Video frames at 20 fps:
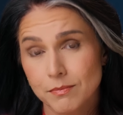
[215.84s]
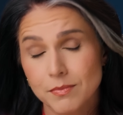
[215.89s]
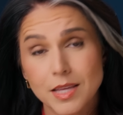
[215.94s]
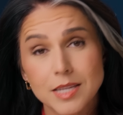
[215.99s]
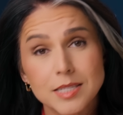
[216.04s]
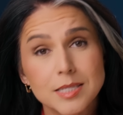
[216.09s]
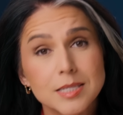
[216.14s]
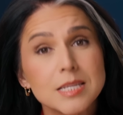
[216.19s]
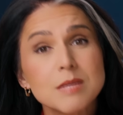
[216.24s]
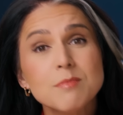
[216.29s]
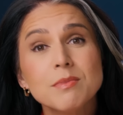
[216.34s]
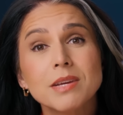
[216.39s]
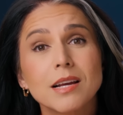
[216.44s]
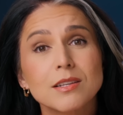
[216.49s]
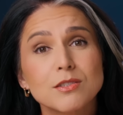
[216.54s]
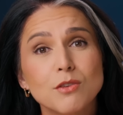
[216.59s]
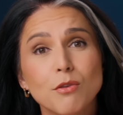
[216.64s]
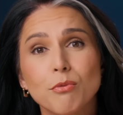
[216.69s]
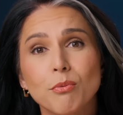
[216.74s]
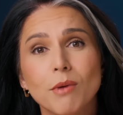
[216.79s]
They see me
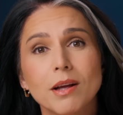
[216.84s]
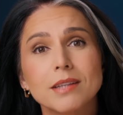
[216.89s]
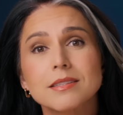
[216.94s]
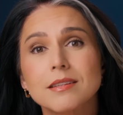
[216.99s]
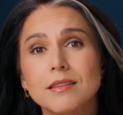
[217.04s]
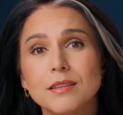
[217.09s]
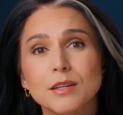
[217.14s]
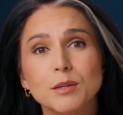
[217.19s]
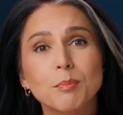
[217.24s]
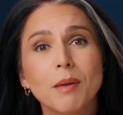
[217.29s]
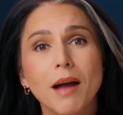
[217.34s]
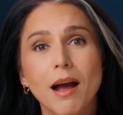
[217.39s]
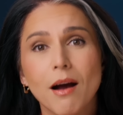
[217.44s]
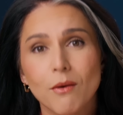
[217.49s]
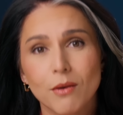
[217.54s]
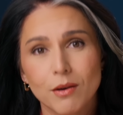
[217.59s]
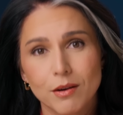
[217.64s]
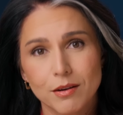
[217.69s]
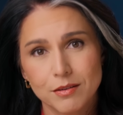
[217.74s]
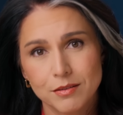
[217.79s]
as a threat to their
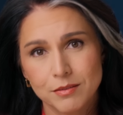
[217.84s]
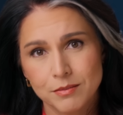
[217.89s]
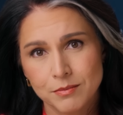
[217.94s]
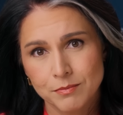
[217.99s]
power.